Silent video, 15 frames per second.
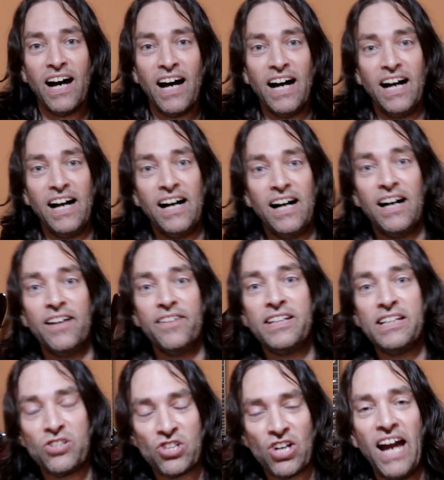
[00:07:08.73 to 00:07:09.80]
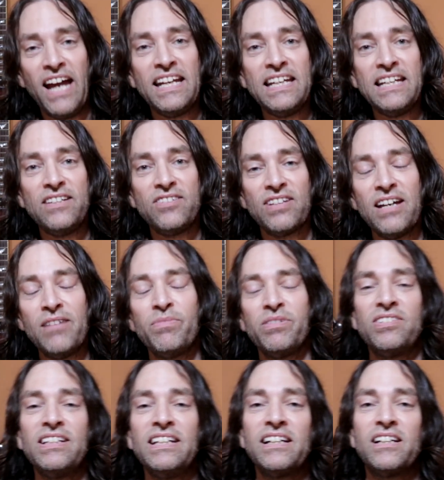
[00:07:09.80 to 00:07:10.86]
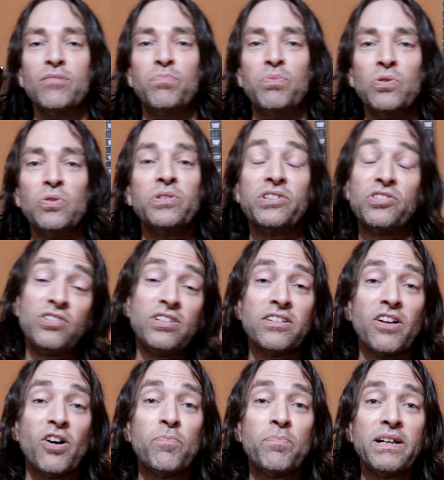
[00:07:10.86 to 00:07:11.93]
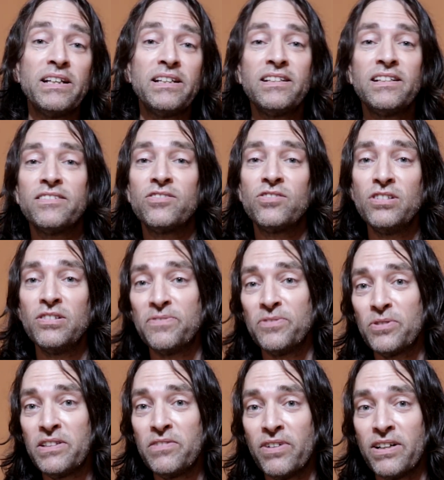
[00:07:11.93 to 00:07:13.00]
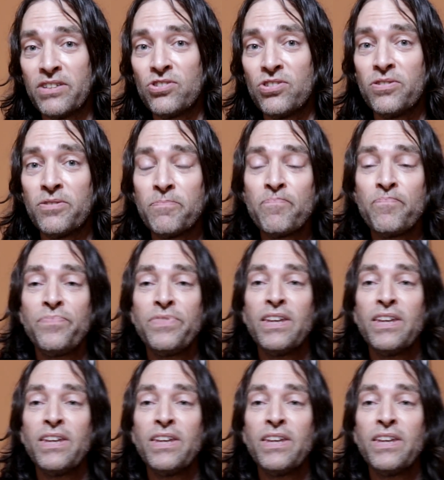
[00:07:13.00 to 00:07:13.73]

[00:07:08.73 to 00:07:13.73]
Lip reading: The Chinese embassy in Kabul is still open, still fully functional.